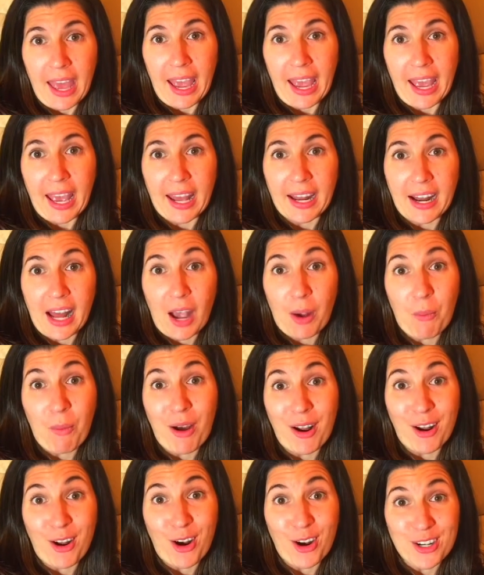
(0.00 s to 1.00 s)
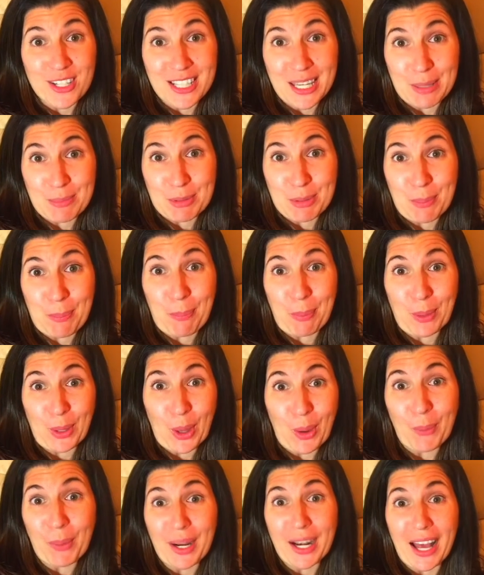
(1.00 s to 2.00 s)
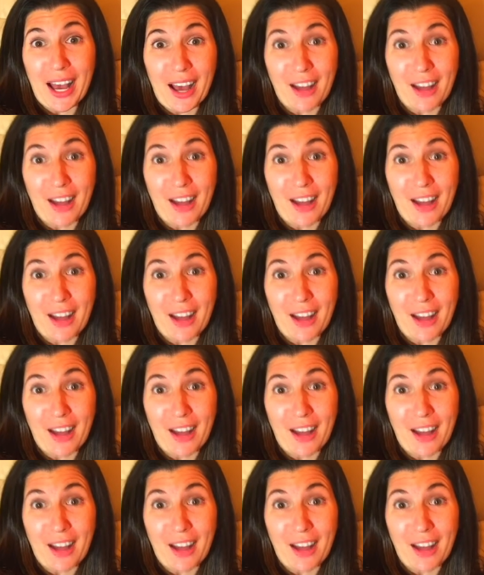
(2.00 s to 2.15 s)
And I want our team to blow it